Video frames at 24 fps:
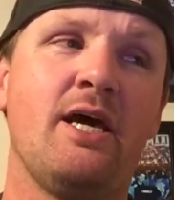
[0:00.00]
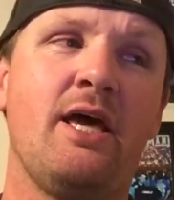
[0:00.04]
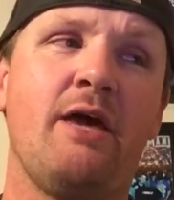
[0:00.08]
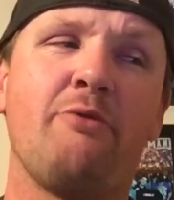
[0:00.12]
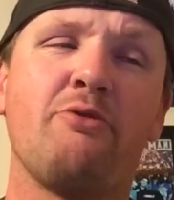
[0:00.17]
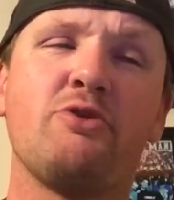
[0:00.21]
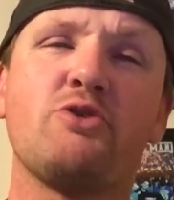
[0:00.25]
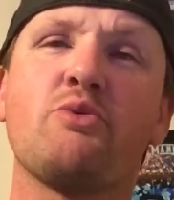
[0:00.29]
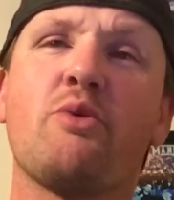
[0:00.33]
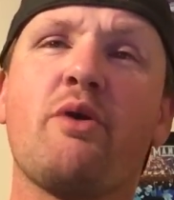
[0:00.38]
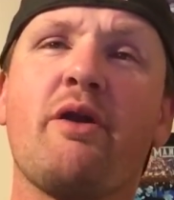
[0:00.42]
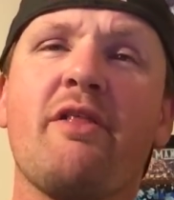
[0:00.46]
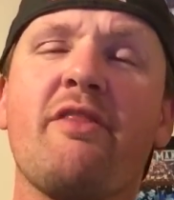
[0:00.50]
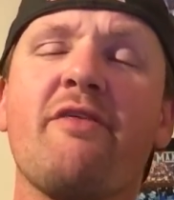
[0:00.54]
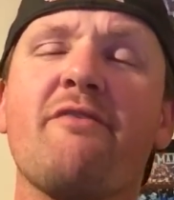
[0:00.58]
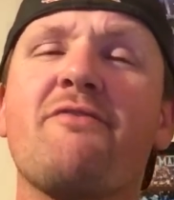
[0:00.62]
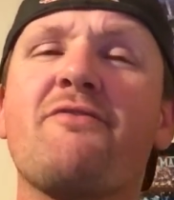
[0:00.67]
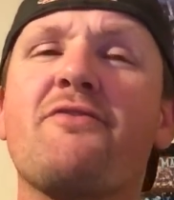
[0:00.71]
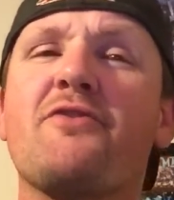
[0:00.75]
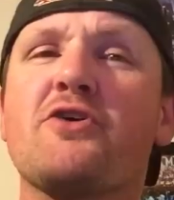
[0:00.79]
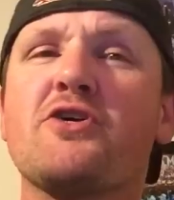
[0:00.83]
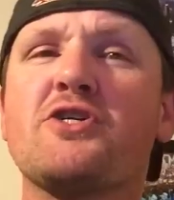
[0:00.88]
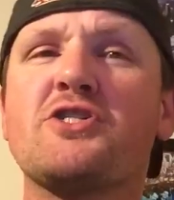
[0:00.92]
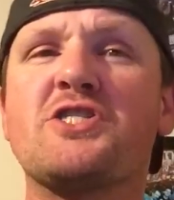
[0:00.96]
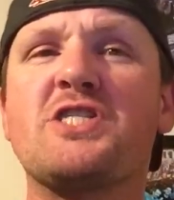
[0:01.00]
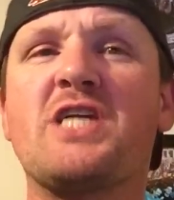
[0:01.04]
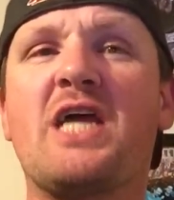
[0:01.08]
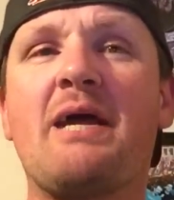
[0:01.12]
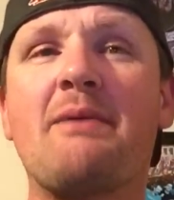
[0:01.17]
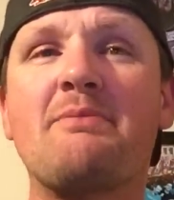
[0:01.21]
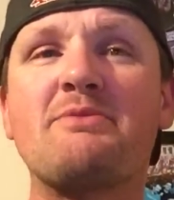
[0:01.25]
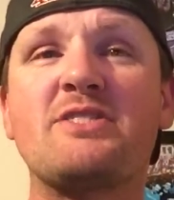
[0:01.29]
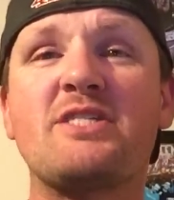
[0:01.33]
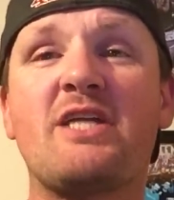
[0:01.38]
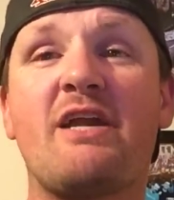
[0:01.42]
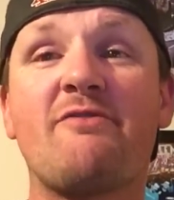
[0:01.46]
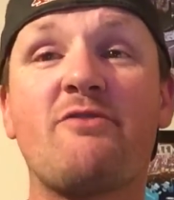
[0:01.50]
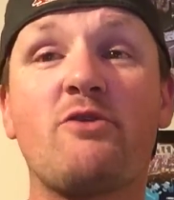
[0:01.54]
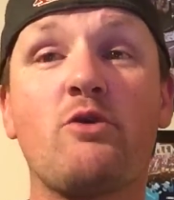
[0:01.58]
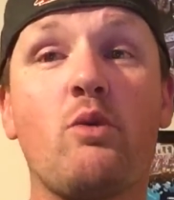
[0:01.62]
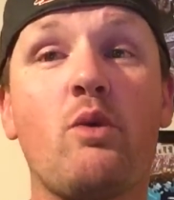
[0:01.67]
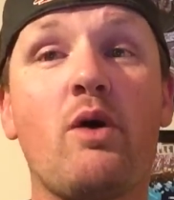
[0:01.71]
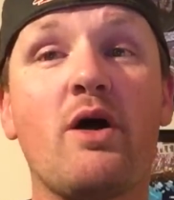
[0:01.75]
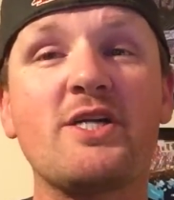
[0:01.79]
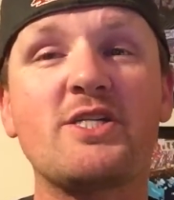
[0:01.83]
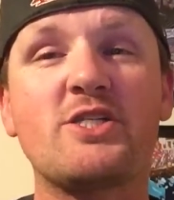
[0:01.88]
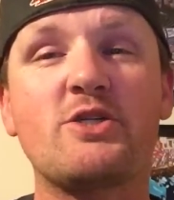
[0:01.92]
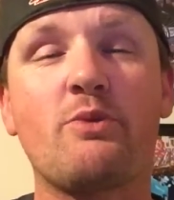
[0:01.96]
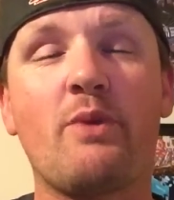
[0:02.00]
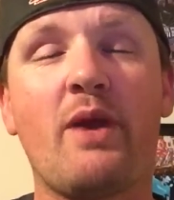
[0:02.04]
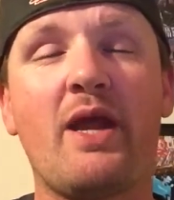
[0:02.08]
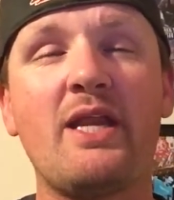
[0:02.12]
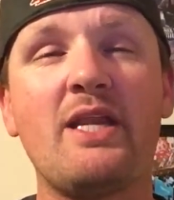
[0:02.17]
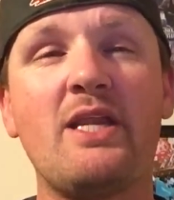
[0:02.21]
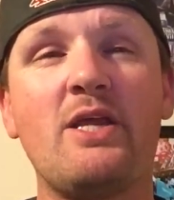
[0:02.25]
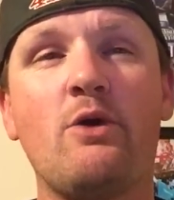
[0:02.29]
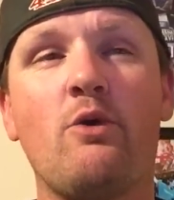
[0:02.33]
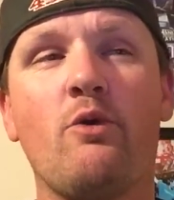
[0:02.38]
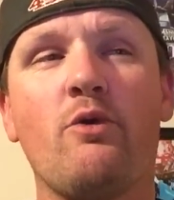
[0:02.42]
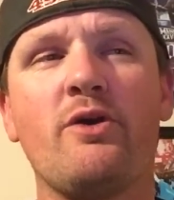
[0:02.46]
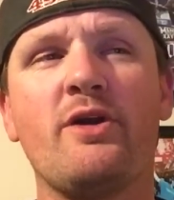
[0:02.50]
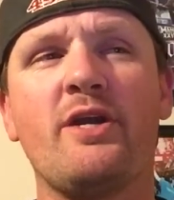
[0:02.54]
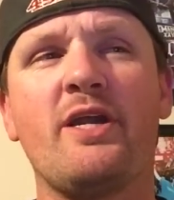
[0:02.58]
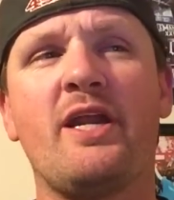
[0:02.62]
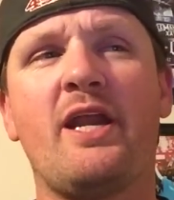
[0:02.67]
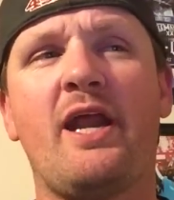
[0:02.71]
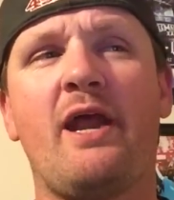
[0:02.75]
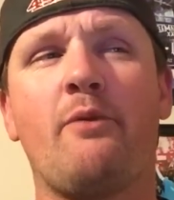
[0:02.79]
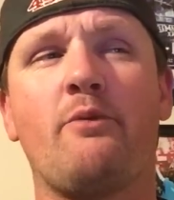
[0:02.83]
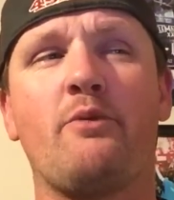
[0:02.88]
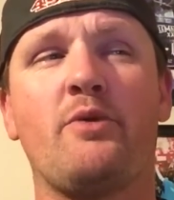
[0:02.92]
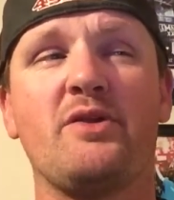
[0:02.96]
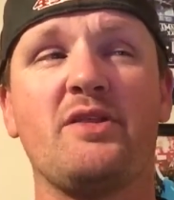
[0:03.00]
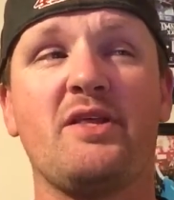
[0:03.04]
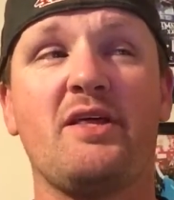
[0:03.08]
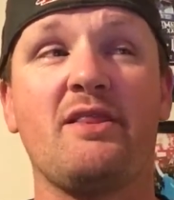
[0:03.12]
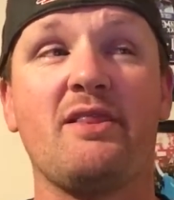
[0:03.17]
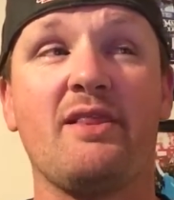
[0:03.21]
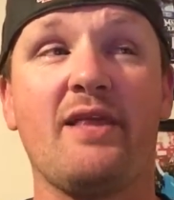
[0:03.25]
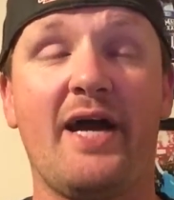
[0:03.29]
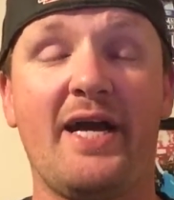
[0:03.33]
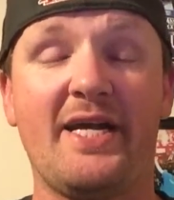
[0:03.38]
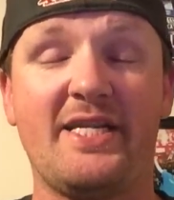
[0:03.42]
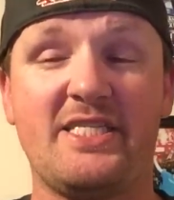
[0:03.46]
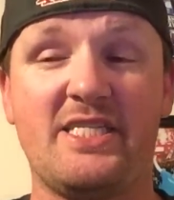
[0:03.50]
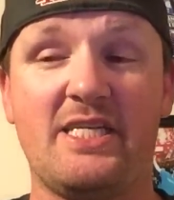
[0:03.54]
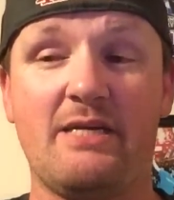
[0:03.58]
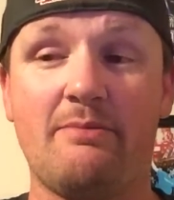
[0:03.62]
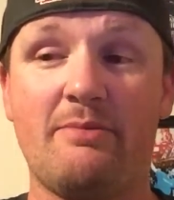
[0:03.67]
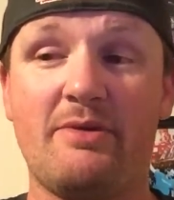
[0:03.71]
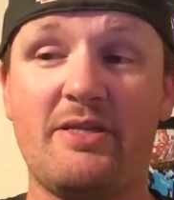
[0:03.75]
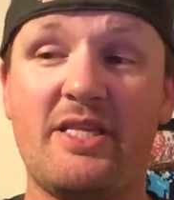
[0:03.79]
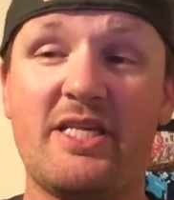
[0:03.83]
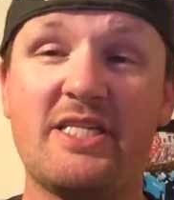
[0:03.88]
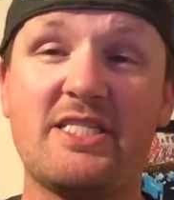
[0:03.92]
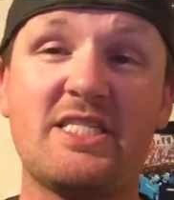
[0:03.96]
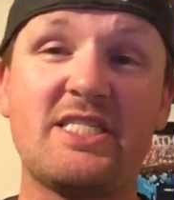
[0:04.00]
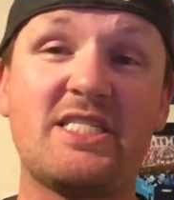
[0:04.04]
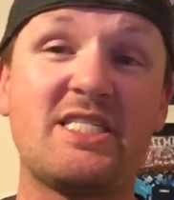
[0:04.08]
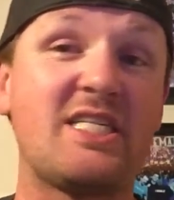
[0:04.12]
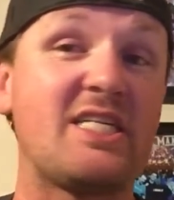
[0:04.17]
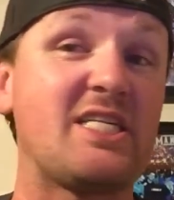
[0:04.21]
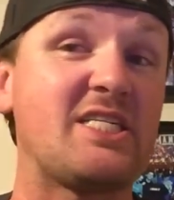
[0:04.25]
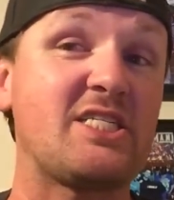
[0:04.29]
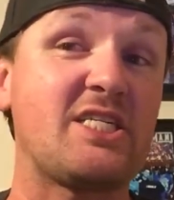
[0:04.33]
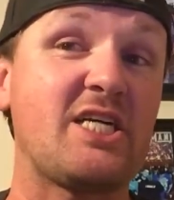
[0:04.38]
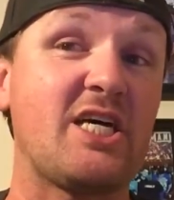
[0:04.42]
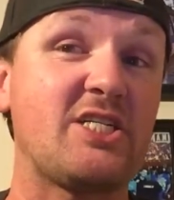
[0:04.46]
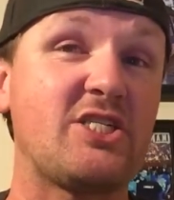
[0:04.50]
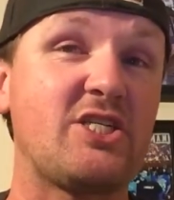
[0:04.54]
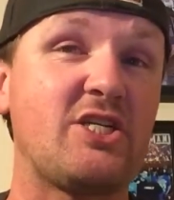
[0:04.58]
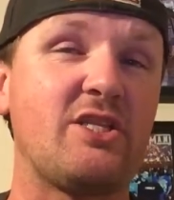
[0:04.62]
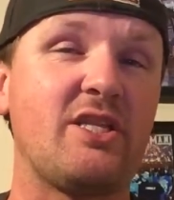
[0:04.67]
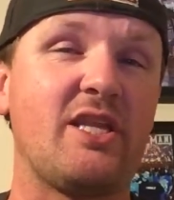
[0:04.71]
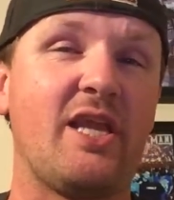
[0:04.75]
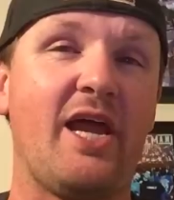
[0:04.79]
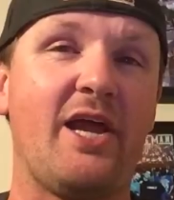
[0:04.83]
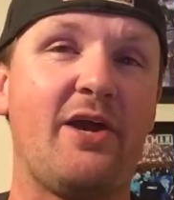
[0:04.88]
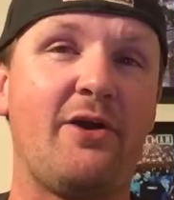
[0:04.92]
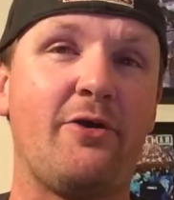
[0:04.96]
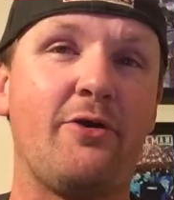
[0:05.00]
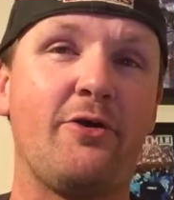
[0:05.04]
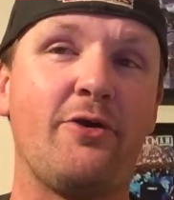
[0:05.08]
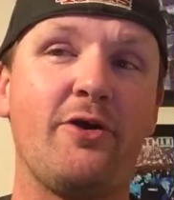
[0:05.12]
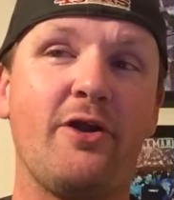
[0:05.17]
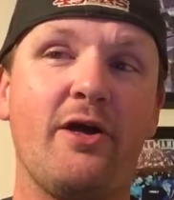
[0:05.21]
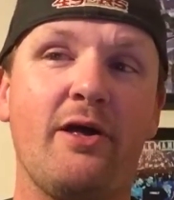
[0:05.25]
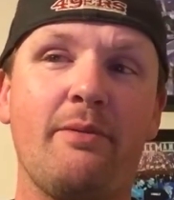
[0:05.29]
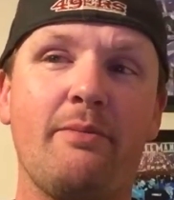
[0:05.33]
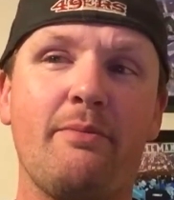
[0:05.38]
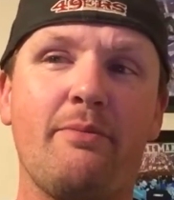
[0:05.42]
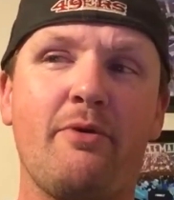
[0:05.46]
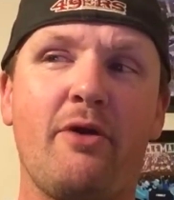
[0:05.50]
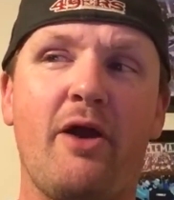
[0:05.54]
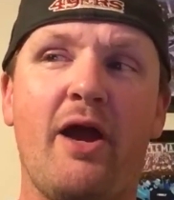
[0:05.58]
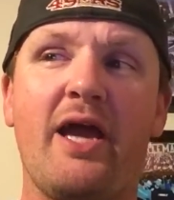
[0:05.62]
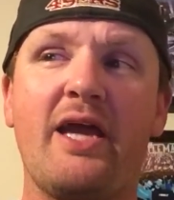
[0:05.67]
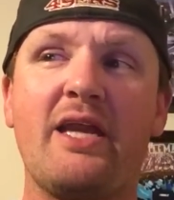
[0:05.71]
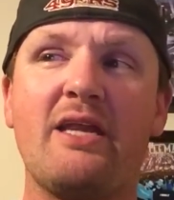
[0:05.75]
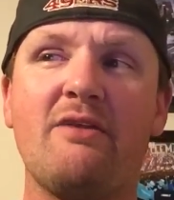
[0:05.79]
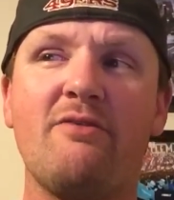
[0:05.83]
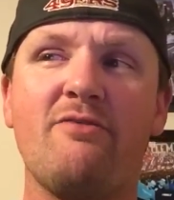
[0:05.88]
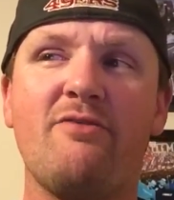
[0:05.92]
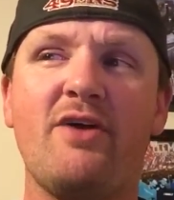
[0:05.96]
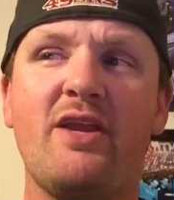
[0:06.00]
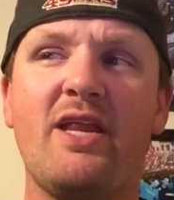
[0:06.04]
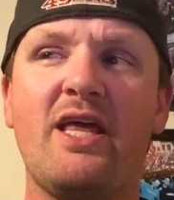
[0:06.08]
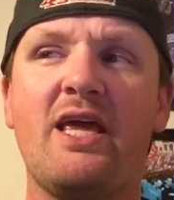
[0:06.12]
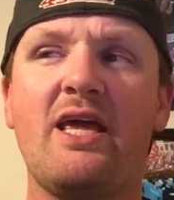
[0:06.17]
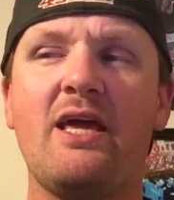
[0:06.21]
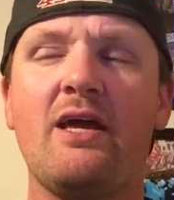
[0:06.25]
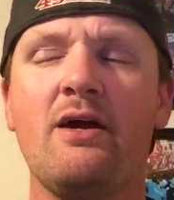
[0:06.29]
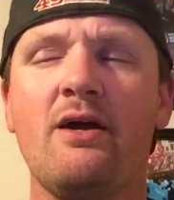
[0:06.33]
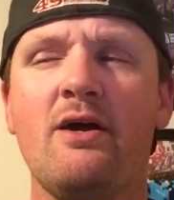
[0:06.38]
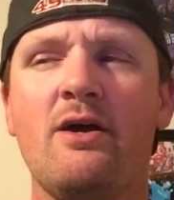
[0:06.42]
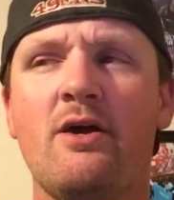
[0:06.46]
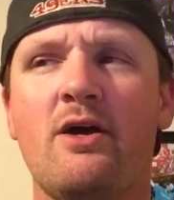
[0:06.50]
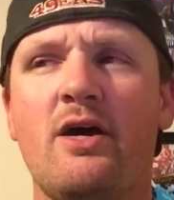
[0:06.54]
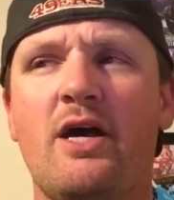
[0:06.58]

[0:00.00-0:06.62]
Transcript: It was one of the first times that I ever watched Randy Orton, and I really liked him. And this is a discussion that I heard on Bryan and Vinny.